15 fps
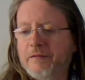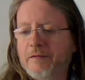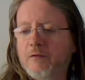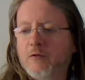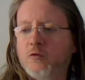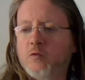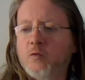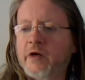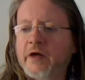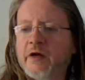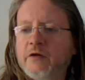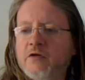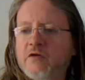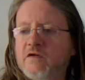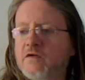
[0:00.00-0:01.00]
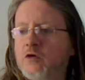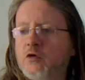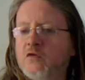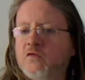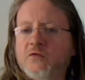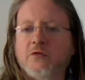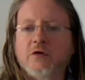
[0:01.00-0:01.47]
when I just
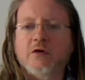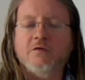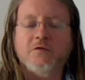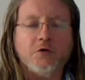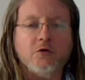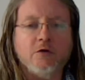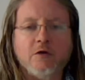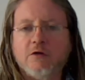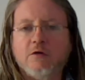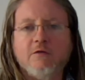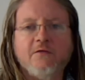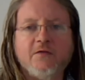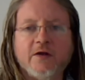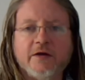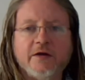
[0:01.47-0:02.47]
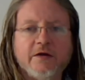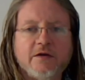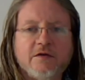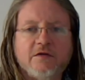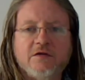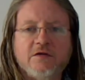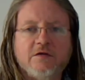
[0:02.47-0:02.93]
go for a local
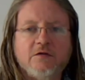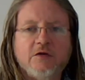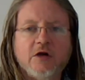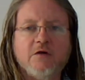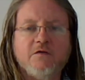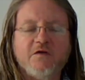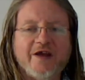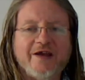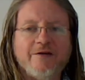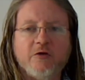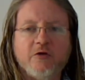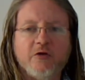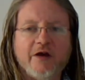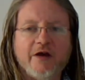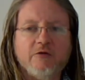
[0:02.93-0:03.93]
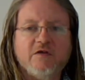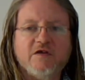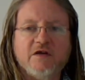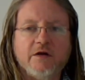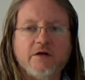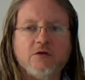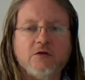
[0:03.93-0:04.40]
flight, half an hour
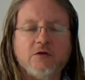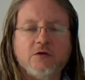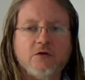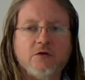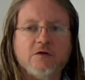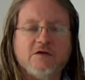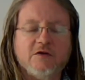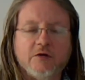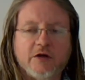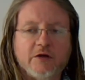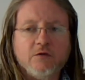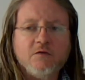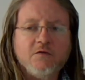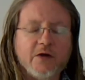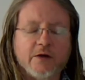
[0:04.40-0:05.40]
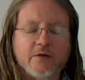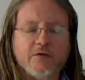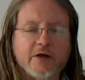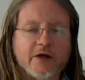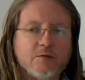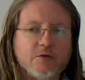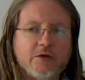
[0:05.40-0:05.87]
outside the control zone, I don't file a
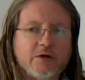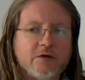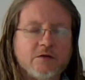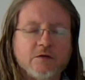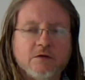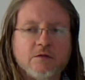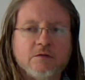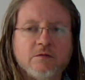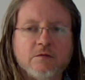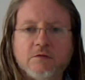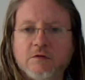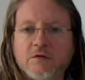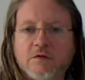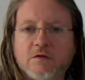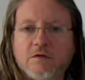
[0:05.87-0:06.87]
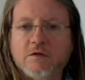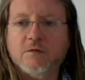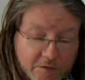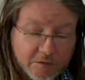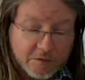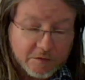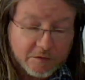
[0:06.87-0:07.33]
flight plan, and then it
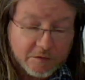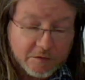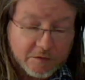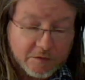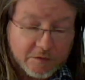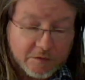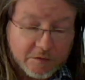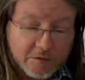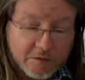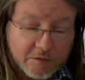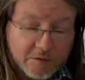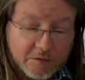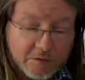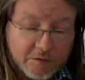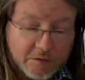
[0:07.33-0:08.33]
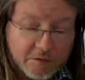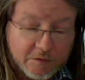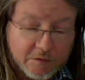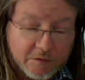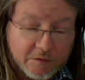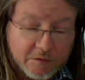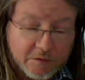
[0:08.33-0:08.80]
perfectly works. Yeah,
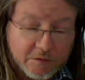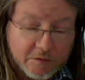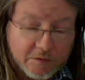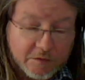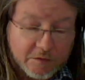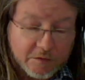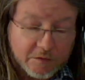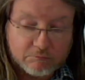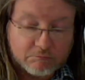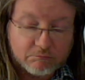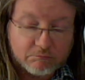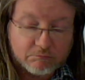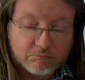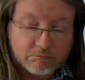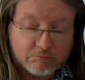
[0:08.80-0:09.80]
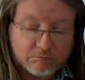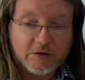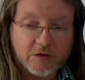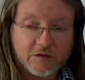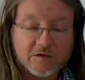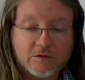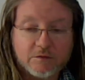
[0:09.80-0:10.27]
of course, it
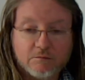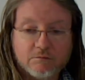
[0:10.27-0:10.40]
does.